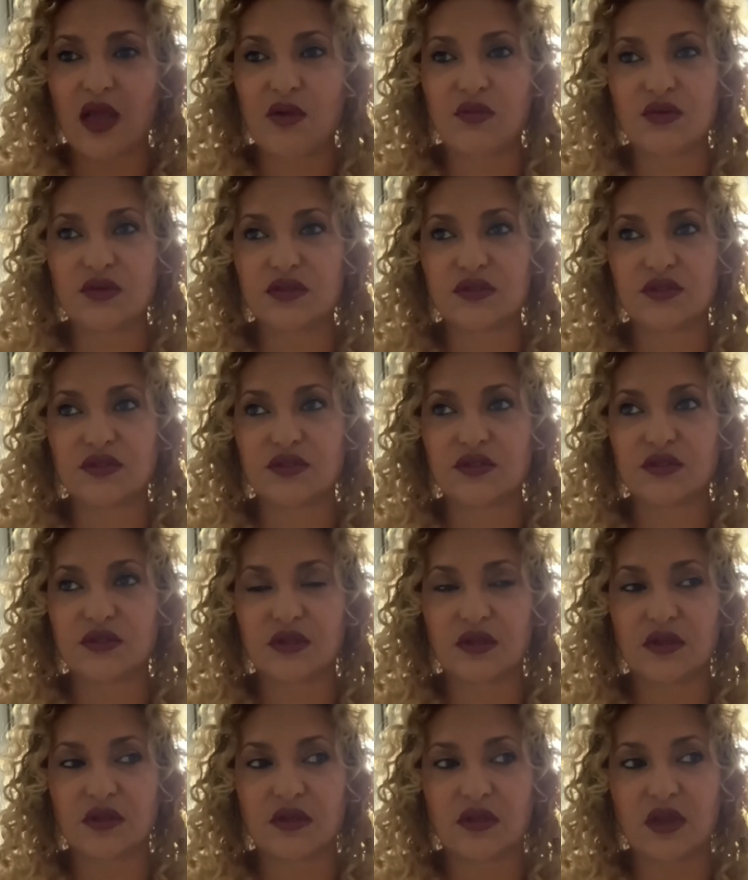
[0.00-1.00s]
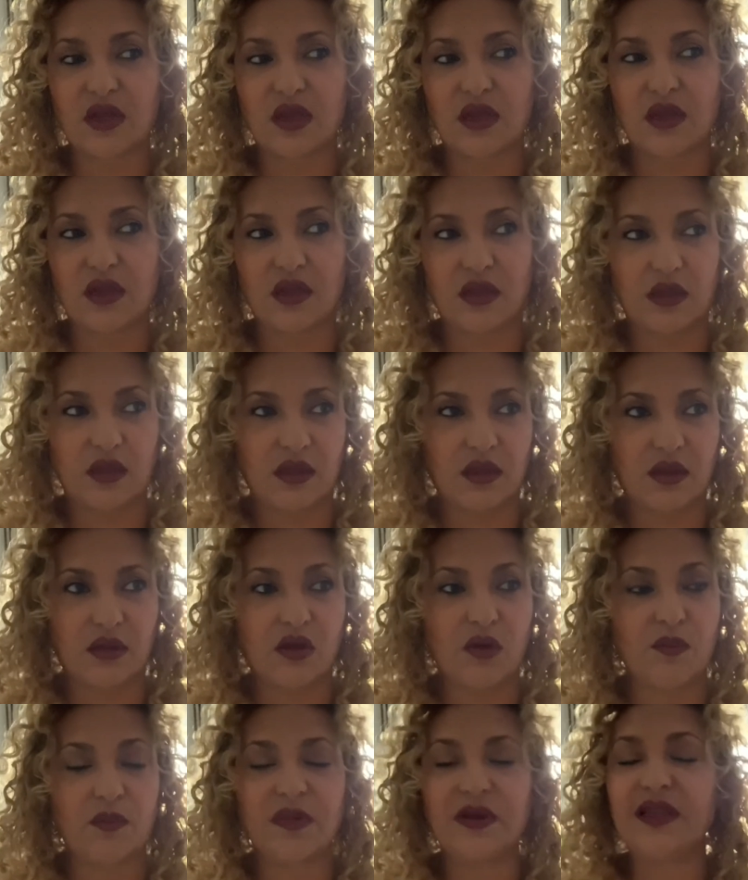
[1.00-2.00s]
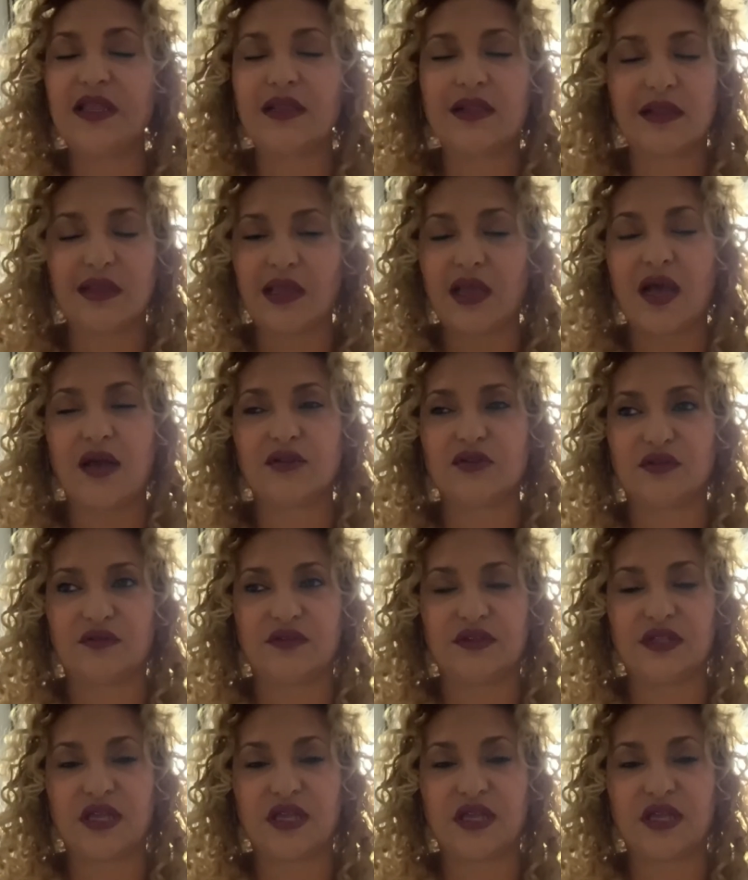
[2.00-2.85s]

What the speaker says: was completely out of it.